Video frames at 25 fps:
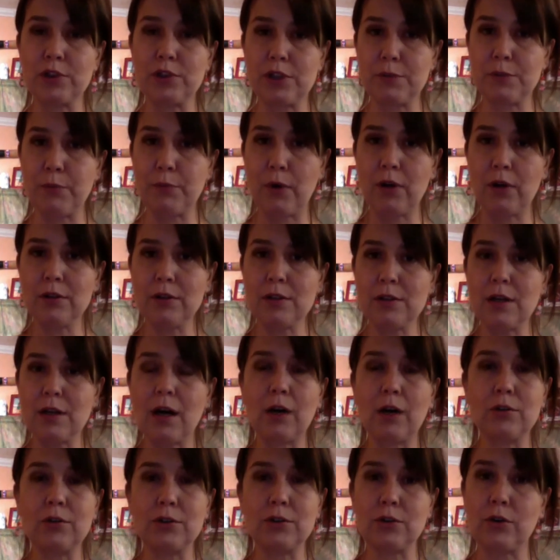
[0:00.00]
response,
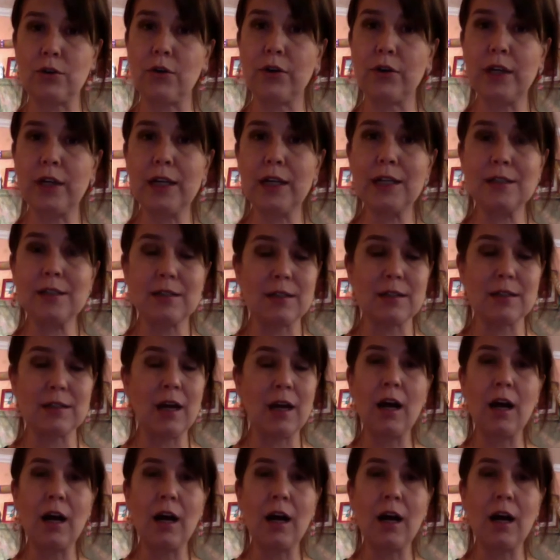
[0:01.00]
how strong it is,